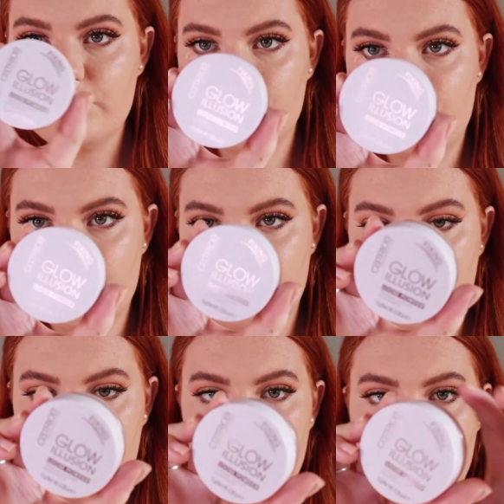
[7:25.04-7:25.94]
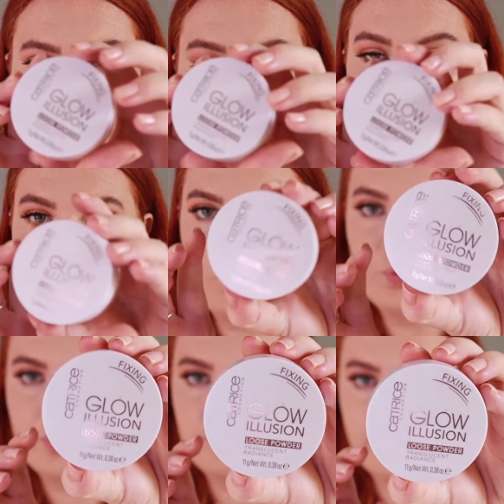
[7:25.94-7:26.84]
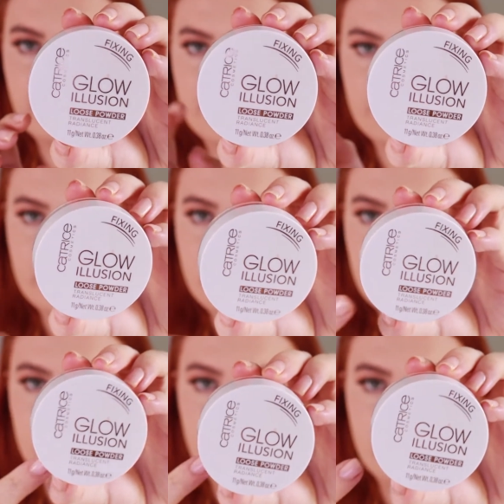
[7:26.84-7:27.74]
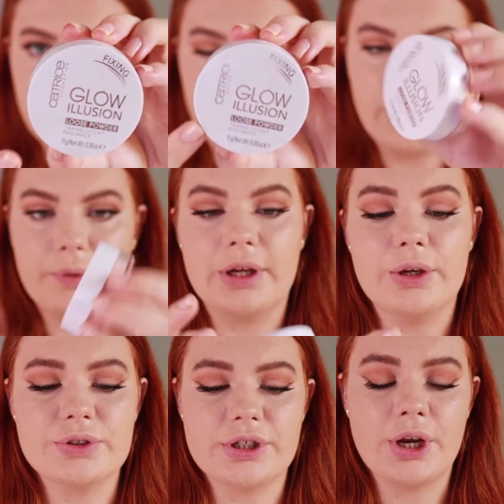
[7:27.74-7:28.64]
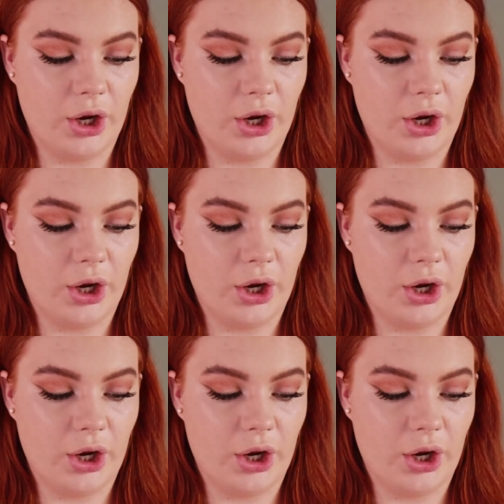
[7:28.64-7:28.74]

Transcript: translucent powder. This one is also from Catrice. It's the Glow Illusion.